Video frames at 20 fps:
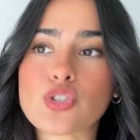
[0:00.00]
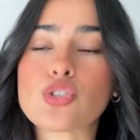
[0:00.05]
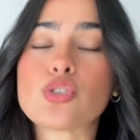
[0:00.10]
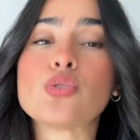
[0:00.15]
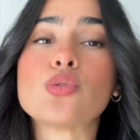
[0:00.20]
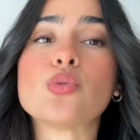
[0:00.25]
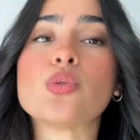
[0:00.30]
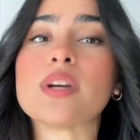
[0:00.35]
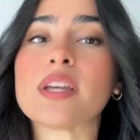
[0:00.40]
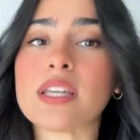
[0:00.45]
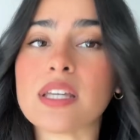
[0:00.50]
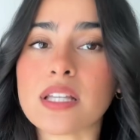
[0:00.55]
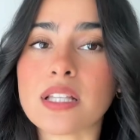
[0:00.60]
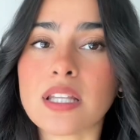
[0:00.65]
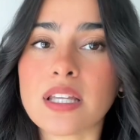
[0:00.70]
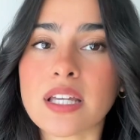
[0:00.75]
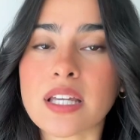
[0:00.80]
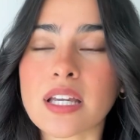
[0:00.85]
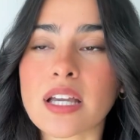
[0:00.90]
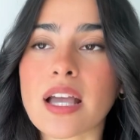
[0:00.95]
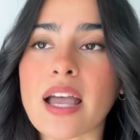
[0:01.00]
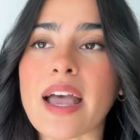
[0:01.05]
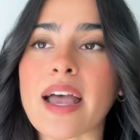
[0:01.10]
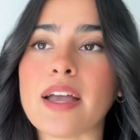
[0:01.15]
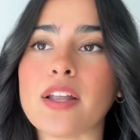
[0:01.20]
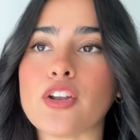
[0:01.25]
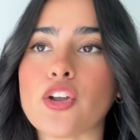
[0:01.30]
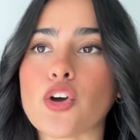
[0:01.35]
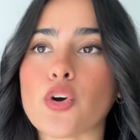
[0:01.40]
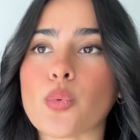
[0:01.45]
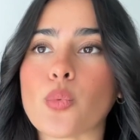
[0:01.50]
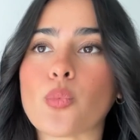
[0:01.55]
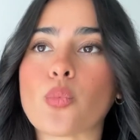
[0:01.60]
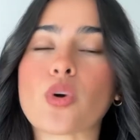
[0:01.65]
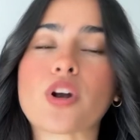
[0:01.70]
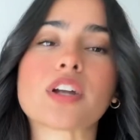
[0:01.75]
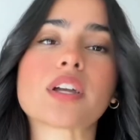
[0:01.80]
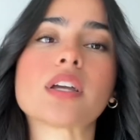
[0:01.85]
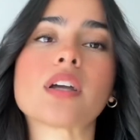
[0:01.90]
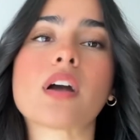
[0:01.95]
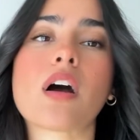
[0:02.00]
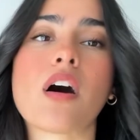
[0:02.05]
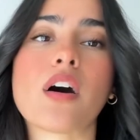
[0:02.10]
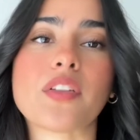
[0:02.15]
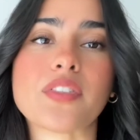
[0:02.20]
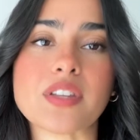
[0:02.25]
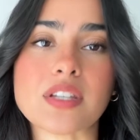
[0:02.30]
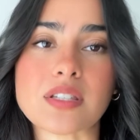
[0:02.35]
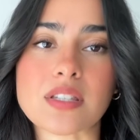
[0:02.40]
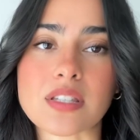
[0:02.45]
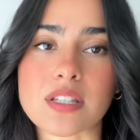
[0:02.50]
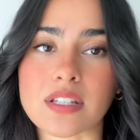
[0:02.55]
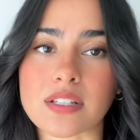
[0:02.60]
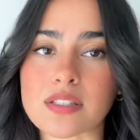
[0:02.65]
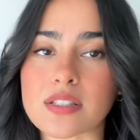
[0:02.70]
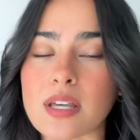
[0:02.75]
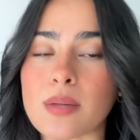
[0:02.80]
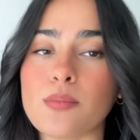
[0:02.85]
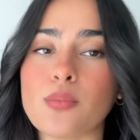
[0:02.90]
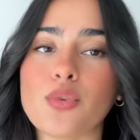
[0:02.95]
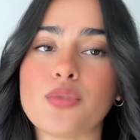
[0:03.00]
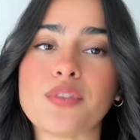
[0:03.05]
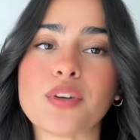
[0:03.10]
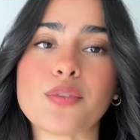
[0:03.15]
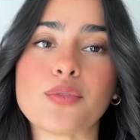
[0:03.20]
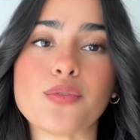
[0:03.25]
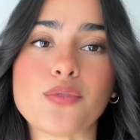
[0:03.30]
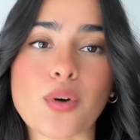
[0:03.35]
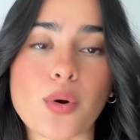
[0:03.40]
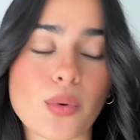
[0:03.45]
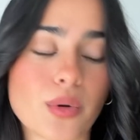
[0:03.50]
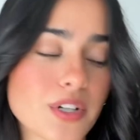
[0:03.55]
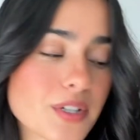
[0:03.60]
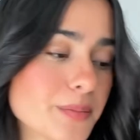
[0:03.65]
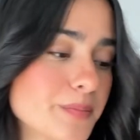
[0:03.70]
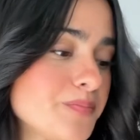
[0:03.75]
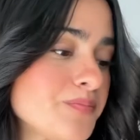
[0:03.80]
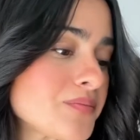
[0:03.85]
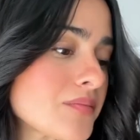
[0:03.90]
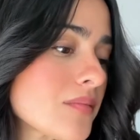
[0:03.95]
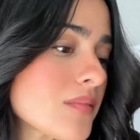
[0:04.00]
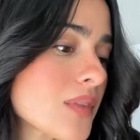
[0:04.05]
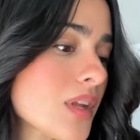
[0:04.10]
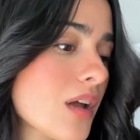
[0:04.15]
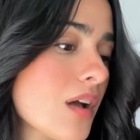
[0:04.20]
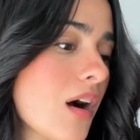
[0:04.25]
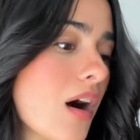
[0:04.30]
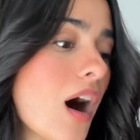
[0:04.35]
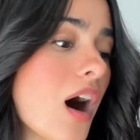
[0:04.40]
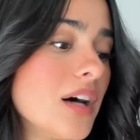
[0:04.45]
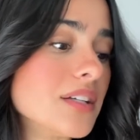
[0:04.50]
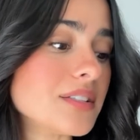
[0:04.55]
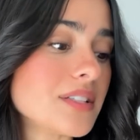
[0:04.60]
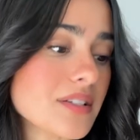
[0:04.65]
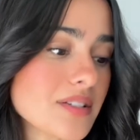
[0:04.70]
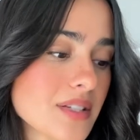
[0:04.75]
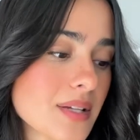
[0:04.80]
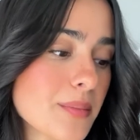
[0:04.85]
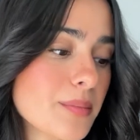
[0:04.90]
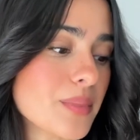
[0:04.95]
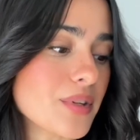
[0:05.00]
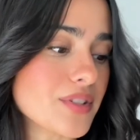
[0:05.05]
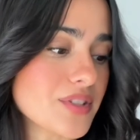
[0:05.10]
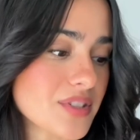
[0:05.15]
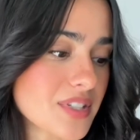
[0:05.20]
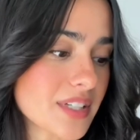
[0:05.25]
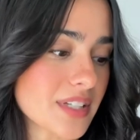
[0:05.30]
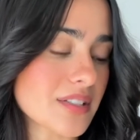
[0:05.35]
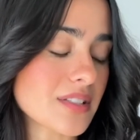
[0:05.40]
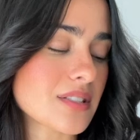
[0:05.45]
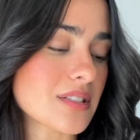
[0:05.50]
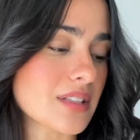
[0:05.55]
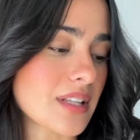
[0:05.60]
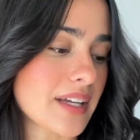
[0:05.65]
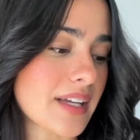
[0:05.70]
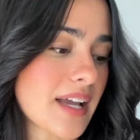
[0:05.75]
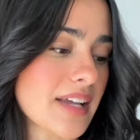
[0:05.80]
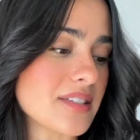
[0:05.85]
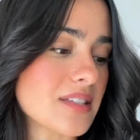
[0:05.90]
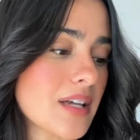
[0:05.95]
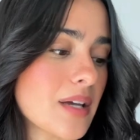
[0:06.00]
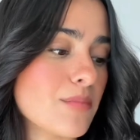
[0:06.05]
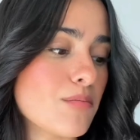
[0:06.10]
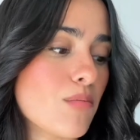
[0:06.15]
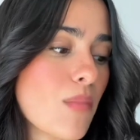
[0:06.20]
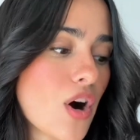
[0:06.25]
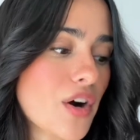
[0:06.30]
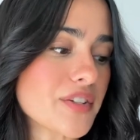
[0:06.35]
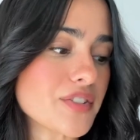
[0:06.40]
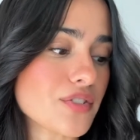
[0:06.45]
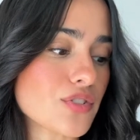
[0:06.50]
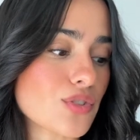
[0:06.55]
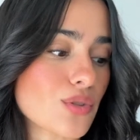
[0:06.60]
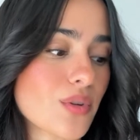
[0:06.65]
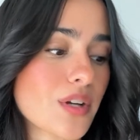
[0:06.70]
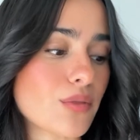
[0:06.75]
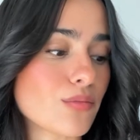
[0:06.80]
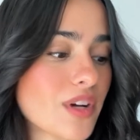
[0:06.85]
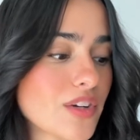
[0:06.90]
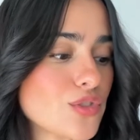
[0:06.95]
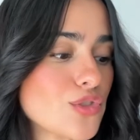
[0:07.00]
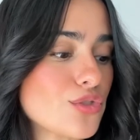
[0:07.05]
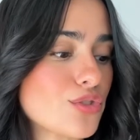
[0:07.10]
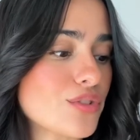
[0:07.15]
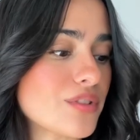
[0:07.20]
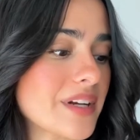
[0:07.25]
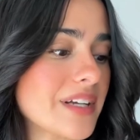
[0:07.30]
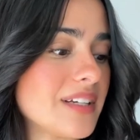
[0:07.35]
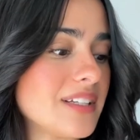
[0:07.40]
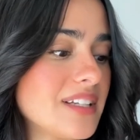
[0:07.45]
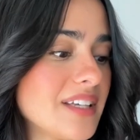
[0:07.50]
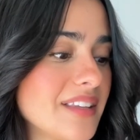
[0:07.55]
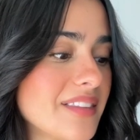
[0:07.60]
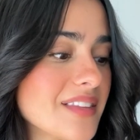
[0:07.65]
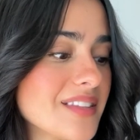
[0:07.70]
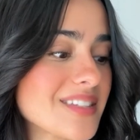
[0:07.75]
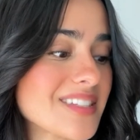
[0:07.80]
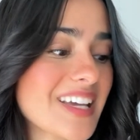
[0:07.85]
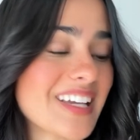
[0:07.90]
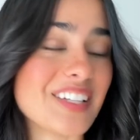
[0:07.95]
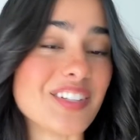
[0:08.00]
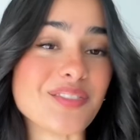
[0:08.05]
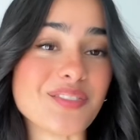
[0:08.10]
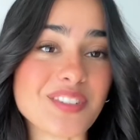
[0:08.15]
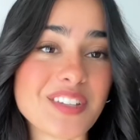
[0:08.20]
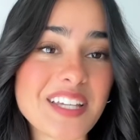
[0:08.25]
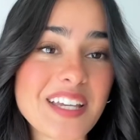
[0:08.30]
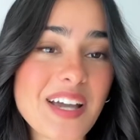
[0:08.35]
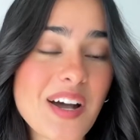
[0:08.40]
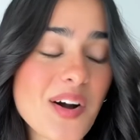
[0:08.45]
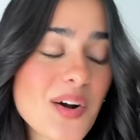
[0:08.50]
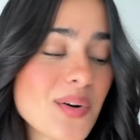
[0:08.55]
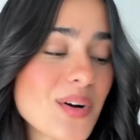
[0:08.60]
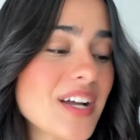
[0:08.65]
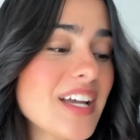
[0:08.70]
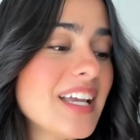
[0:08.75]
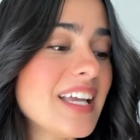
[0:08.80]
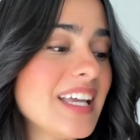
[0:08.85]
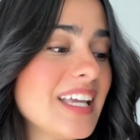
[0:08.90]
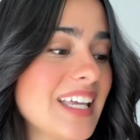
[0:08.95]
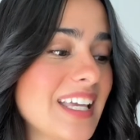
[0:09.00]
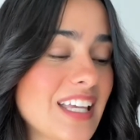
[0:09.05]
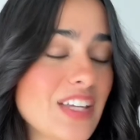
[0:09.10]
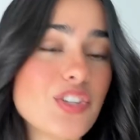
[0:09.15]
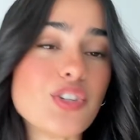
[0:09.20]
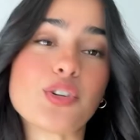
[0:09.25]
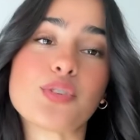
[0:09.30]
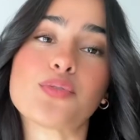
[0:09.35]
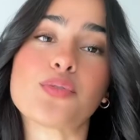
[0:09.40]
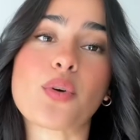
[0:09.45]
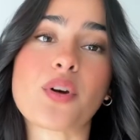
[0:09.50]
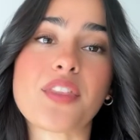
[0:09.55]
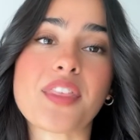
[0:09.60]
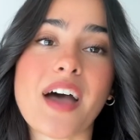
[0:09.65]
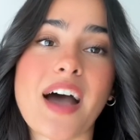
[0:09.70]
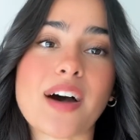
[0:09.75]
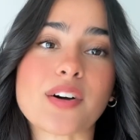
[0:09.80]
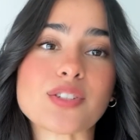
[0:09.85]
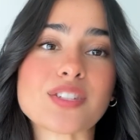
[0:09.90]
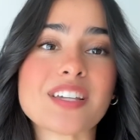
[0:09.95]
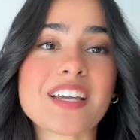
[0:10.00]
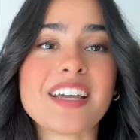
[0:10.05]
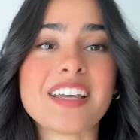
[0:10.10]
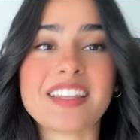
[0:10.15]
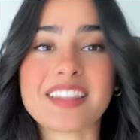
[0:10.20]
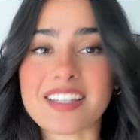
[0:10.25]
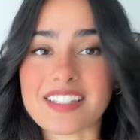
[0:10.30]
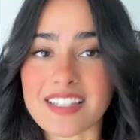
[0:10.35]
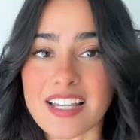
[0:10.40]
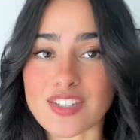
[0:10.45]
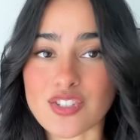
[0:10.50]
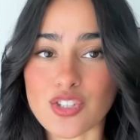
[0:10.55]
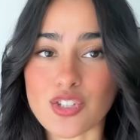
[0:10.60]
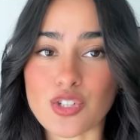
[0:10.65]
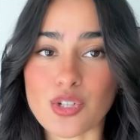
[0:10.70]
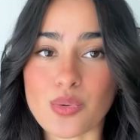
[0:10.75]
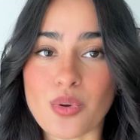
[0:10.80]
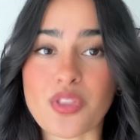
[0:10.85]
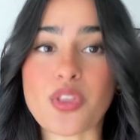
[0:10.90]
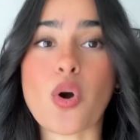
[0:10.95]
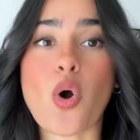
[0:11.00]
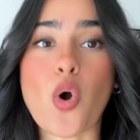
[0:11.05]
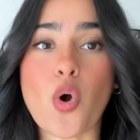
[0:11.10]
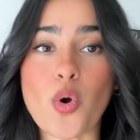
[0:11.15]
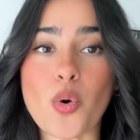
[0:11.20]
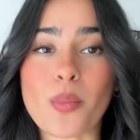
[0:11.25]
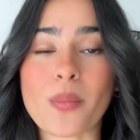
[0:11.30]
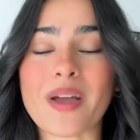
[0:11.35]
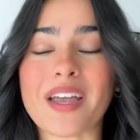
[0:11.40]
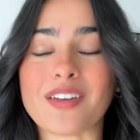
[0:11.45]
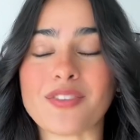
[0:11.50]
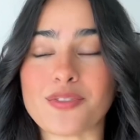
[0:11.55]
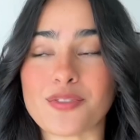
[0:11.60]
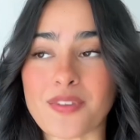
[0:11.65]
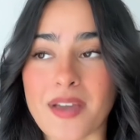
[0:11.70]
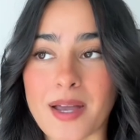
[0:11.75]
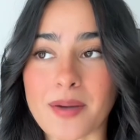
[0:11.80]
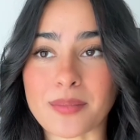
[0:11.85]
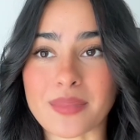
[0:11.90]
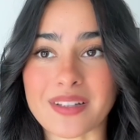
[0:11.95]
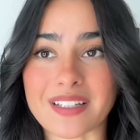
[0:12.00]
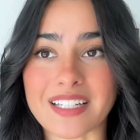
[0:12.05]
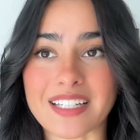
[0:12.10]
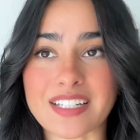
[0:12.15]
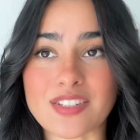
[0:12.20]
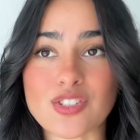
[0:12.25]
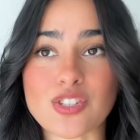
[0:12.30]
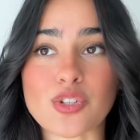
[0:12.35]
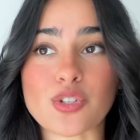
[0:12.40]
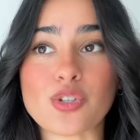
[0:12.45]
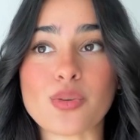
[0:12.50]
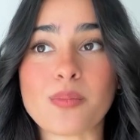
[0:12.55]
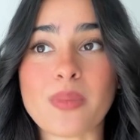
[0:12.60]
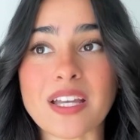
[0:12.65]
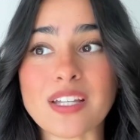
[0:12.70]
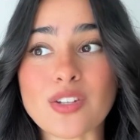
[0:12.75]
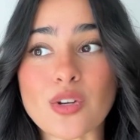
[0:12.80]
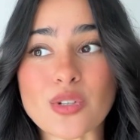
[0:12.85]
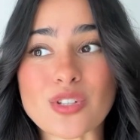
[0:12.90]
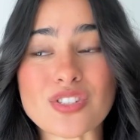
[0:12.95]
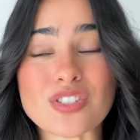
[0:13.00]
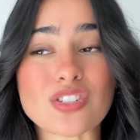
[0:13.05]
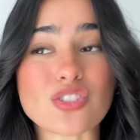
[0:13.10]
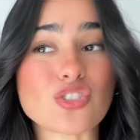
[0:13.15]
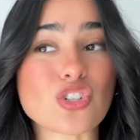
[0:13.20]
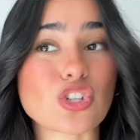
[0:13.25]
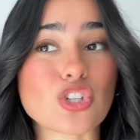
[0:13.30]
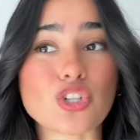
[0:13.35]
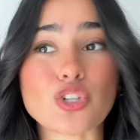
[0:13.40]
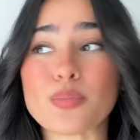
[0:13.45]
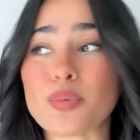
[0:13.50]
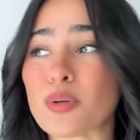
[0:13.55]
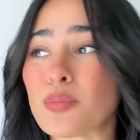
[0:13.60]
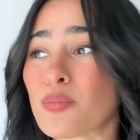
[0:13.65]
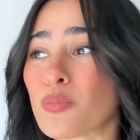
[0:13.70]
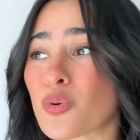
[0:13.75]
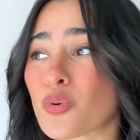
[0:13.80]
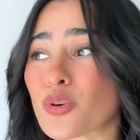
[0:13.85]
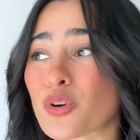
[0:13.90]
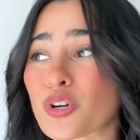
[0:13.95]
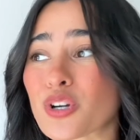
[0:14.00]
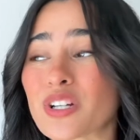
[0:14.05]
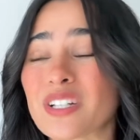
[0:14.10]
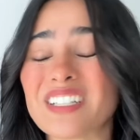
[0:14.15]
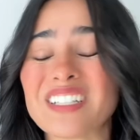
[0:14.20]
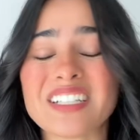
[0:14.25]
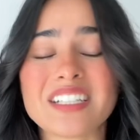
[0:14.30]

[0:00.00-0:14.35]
to healing and working on these things and moving forward. On December 6th, like I said, Mars is going retrograde in the sign of Leo in your 4th house. This has to do with home and family. So you may notice there's a little bit more